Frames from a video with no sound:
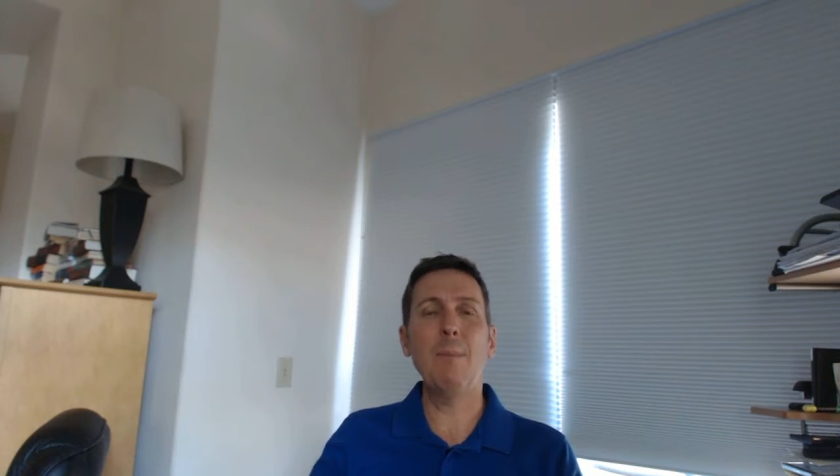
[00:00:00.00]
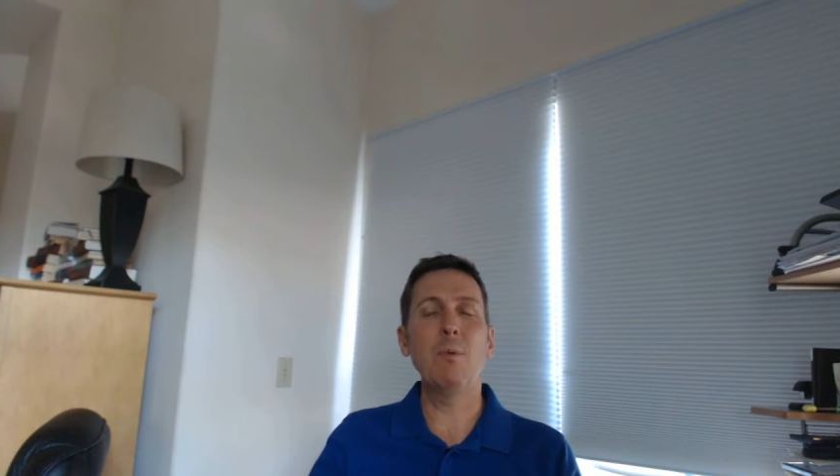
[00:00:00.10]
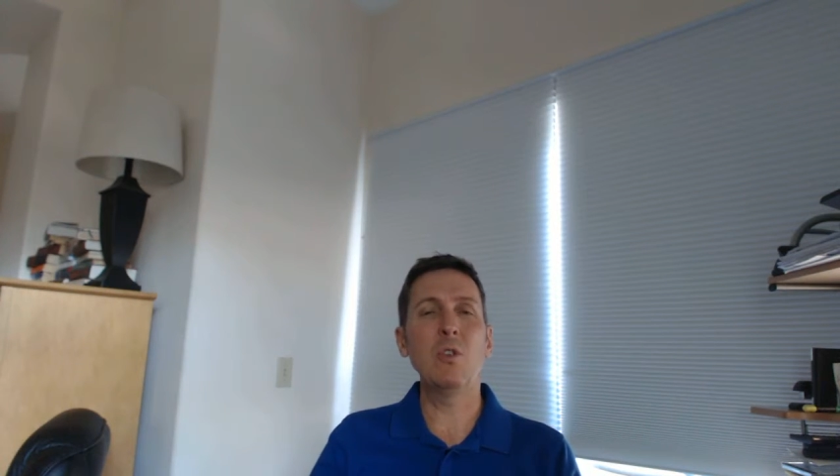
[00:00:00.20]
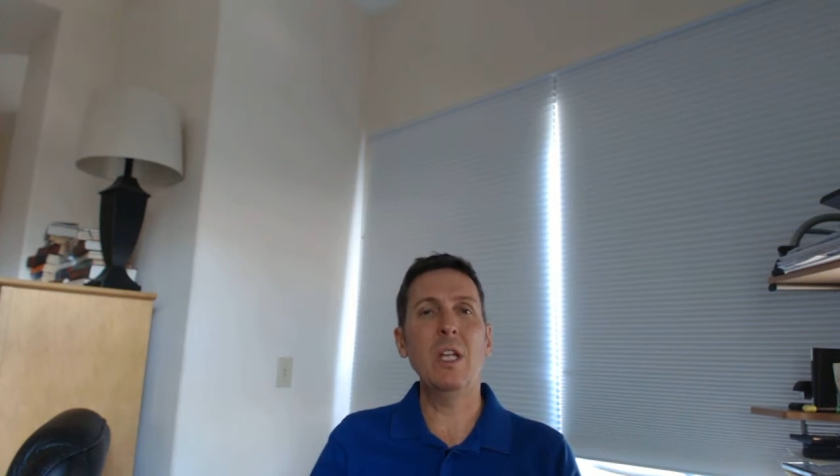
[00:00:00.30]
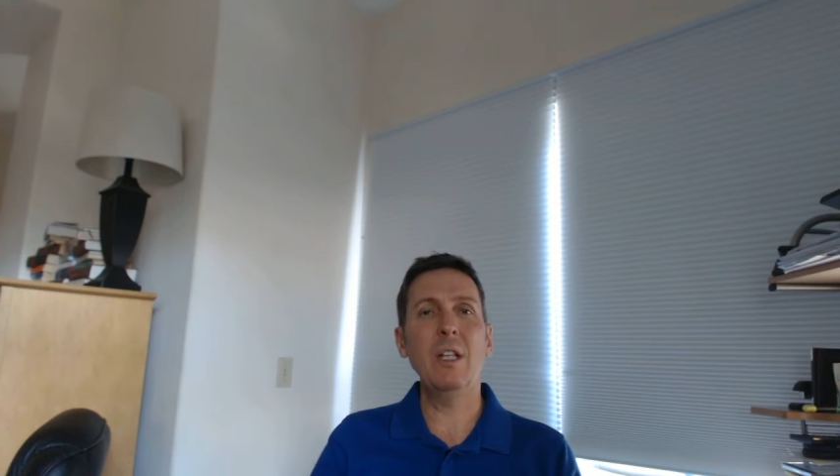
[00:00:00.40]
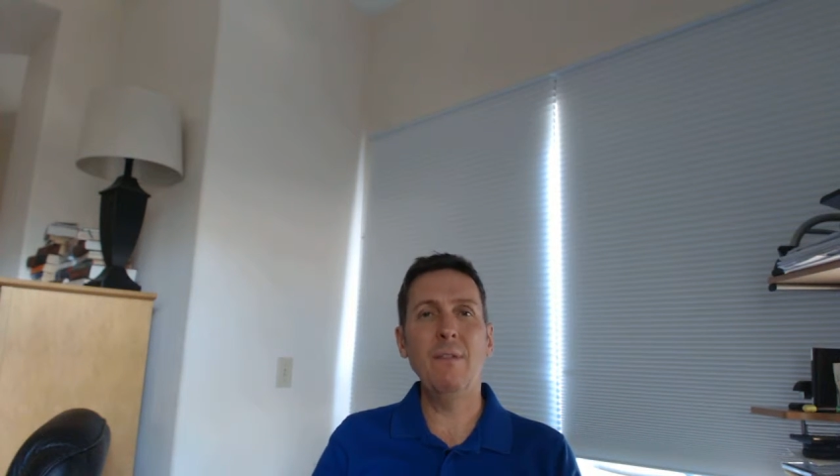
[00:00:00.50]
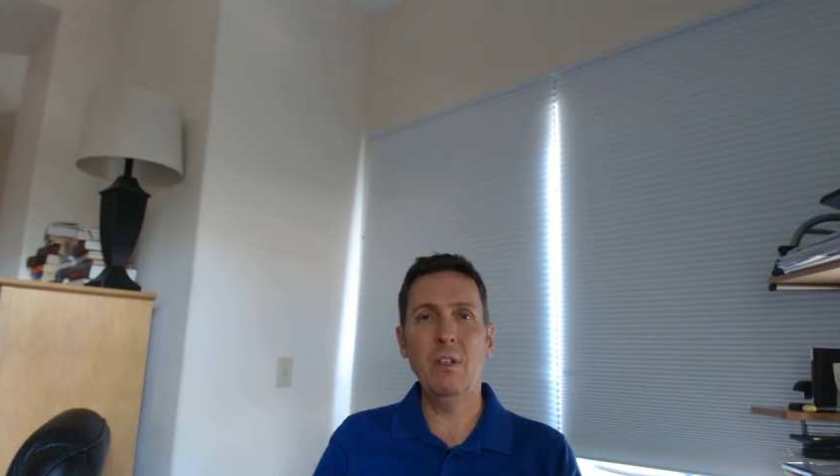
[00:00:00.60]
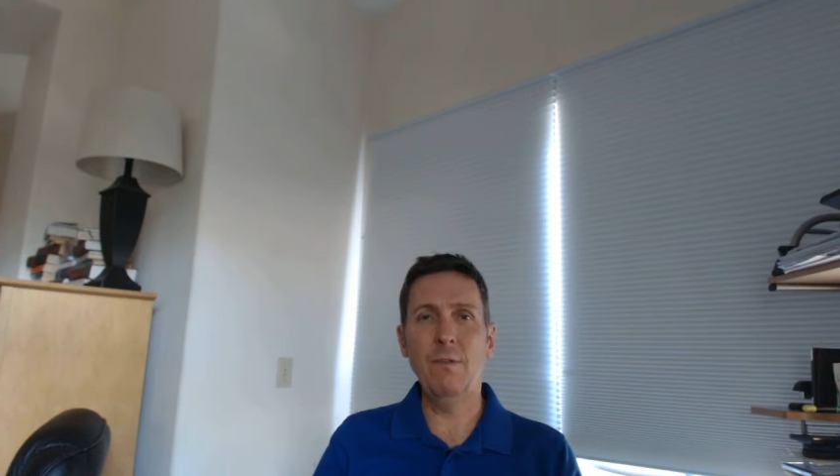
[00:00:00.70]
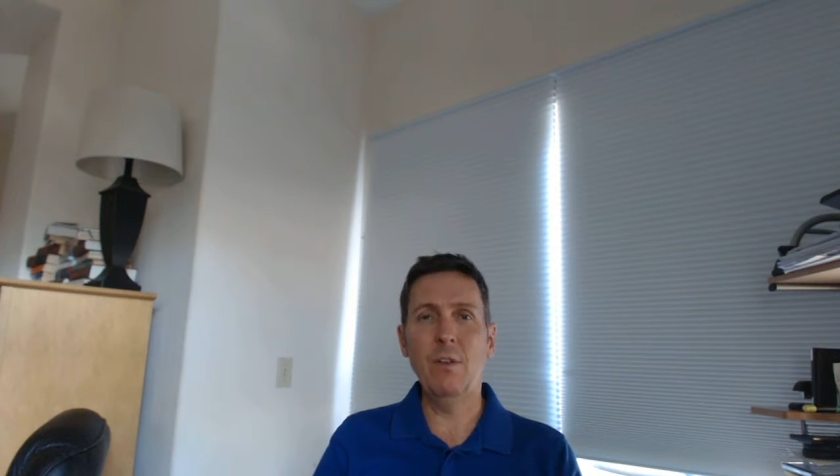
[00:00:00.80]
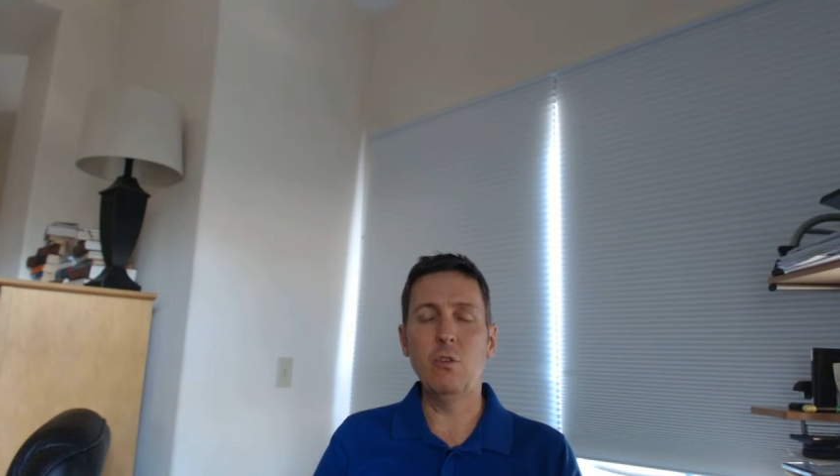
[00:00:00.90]
as their
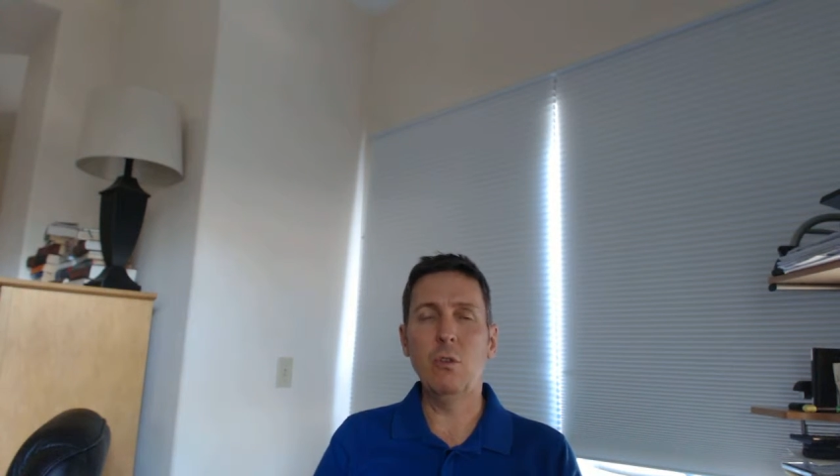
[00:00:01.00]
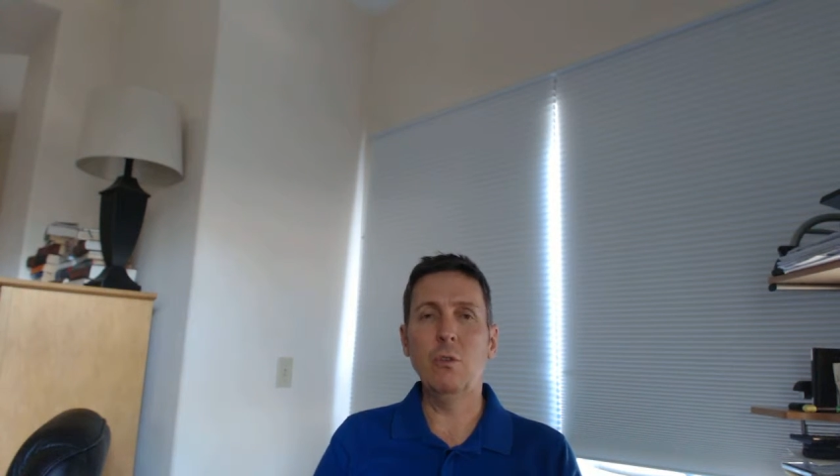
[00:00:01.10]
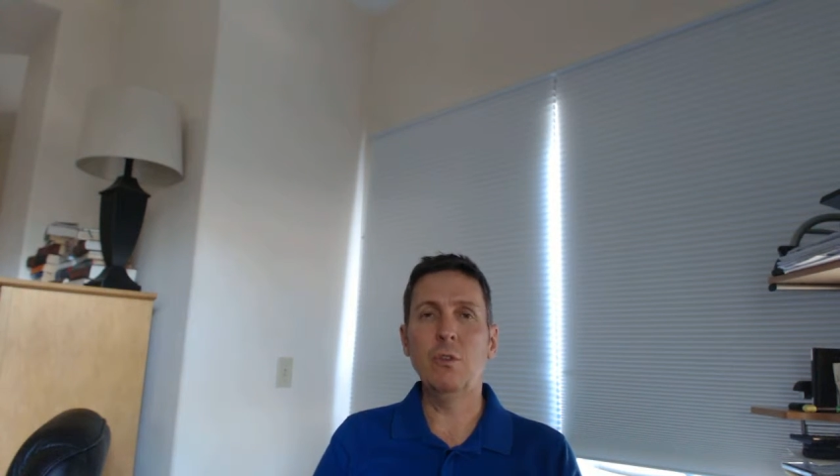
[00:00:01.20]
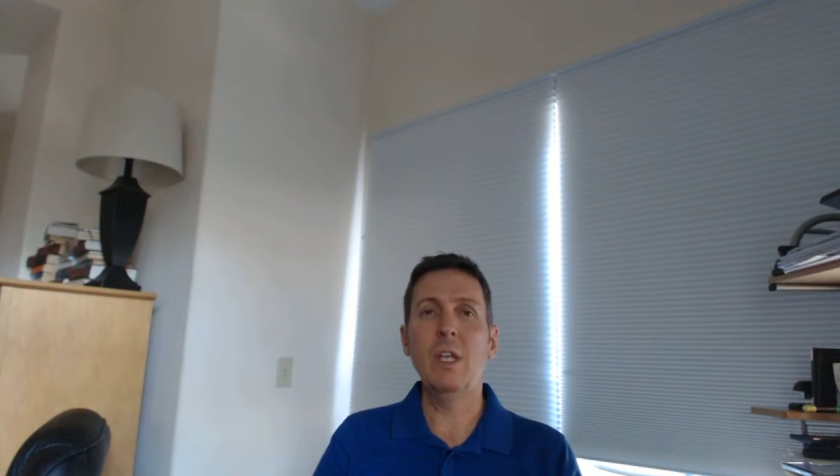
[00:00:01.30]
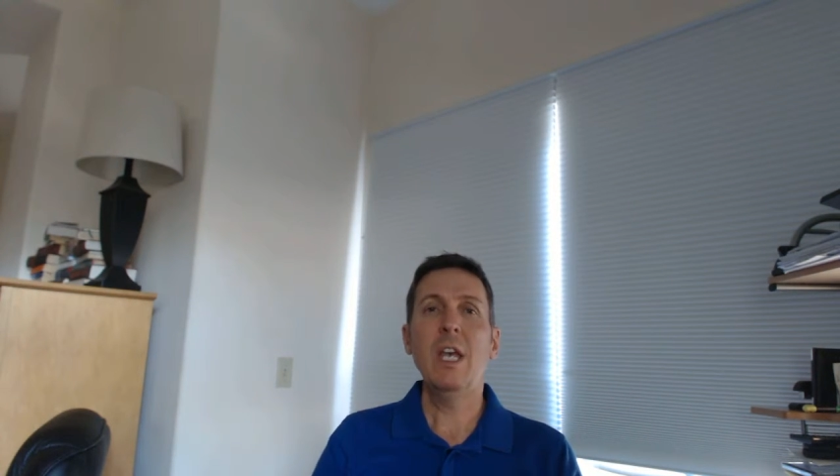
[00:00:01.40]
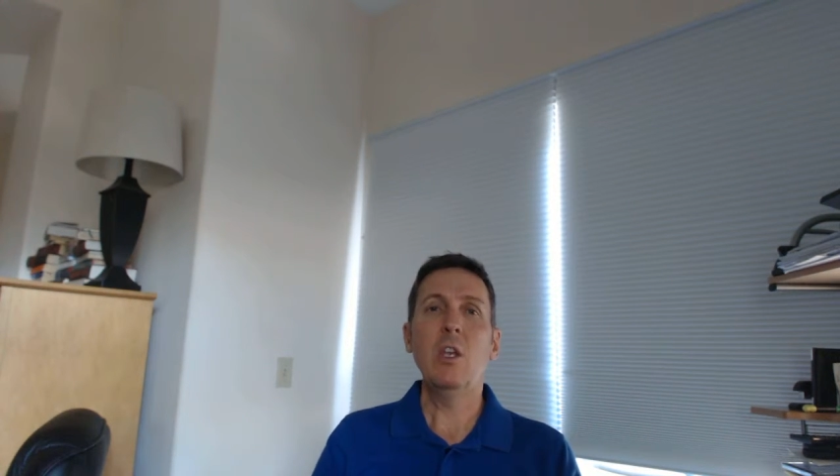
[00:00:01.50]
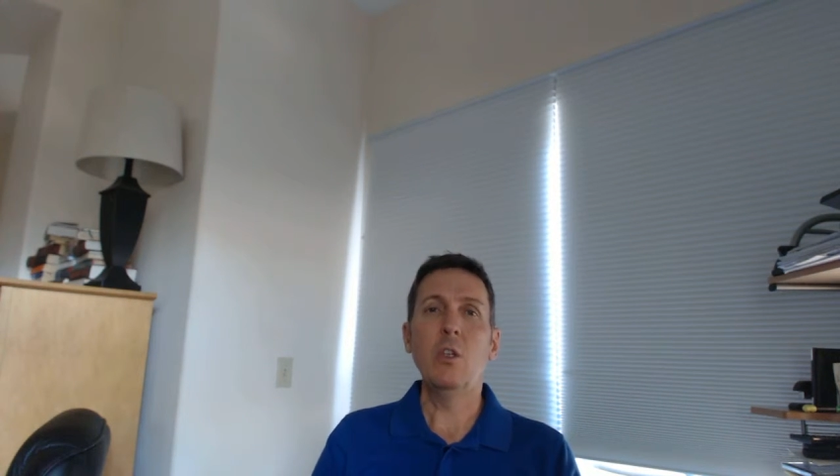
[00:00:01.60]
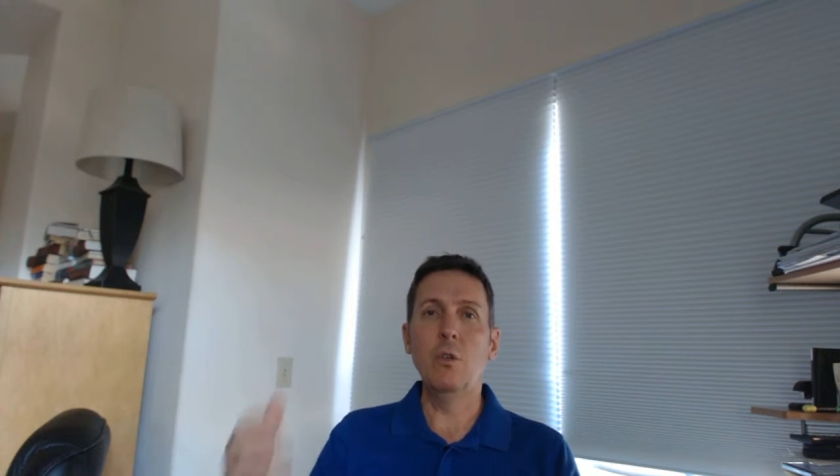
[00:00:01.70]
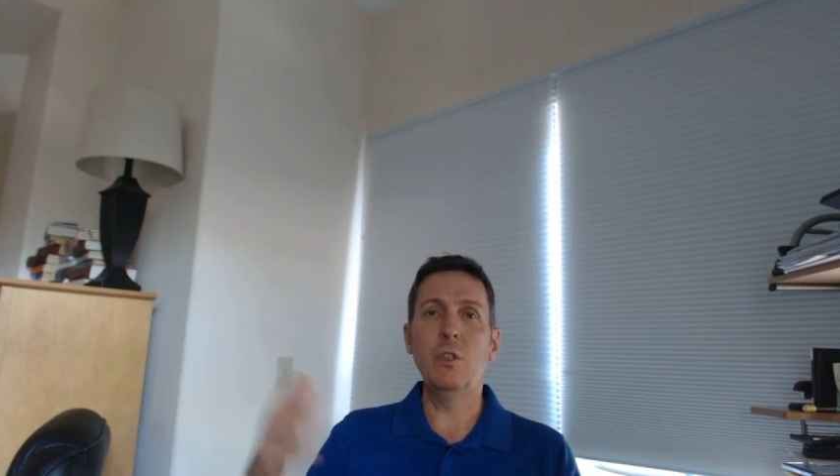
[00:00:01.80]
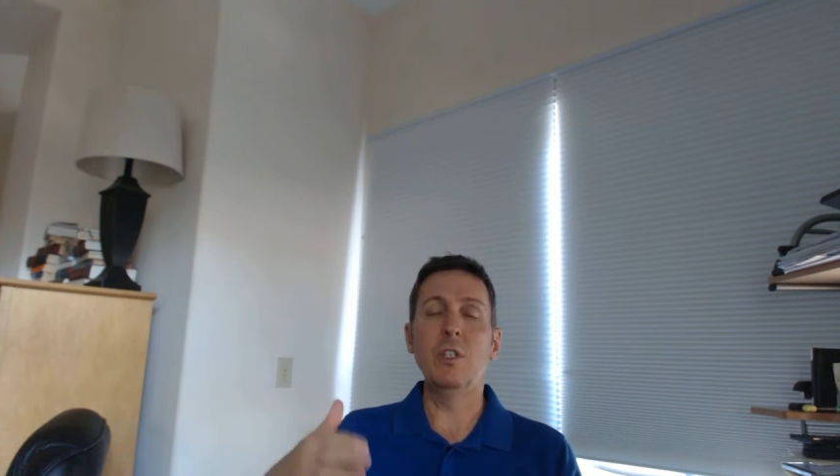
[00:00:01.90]
year.
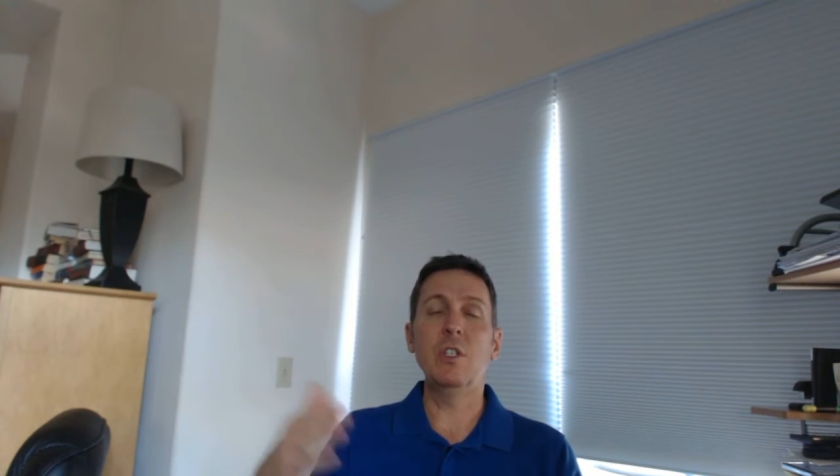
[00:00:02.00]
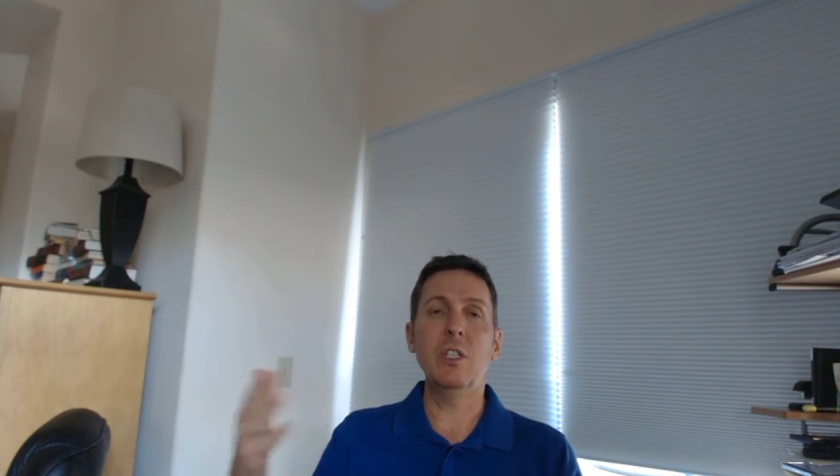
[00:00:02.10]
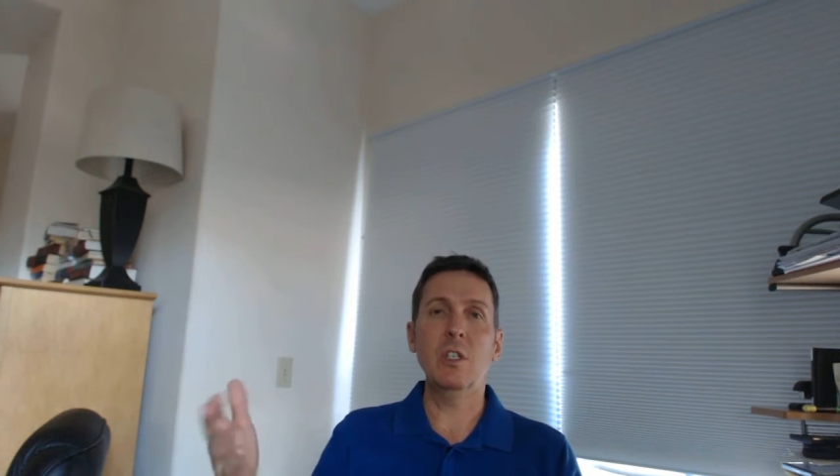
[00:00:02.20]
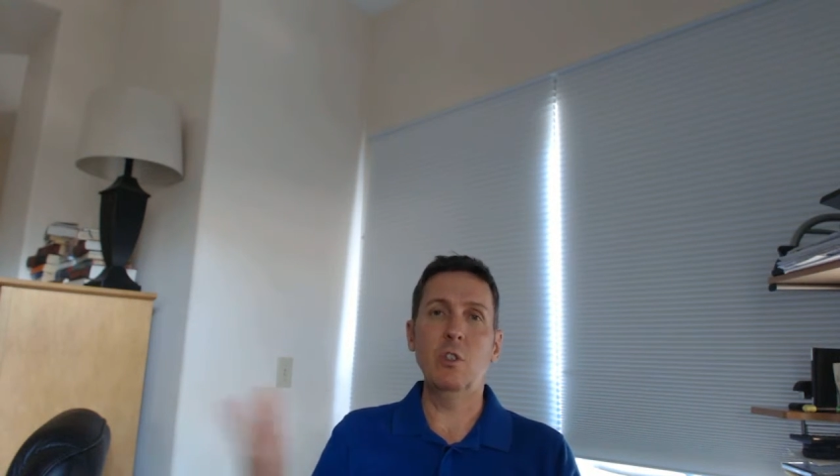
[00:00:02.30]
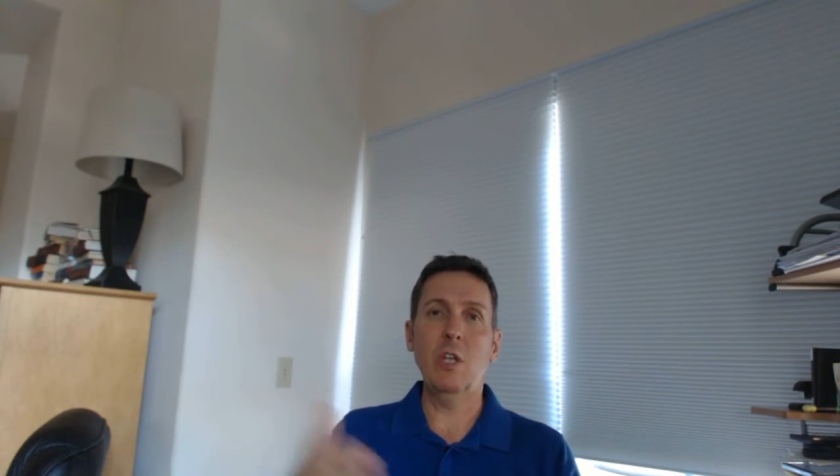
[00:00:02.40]
And most